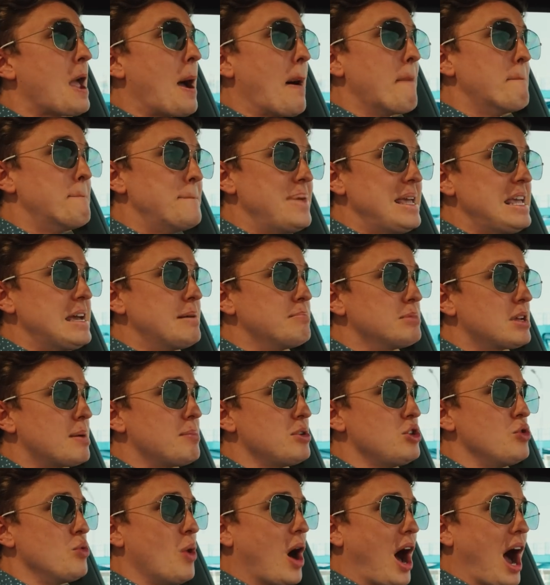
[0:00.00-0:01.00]
A
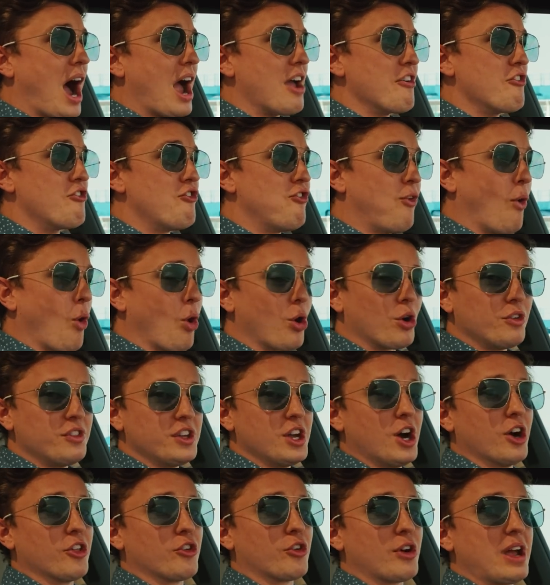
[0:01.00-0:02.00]
BMW i4, on
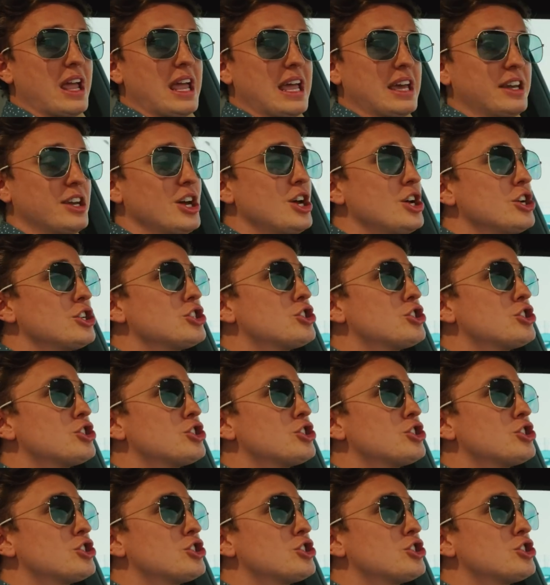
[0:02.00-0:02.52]
the other hand,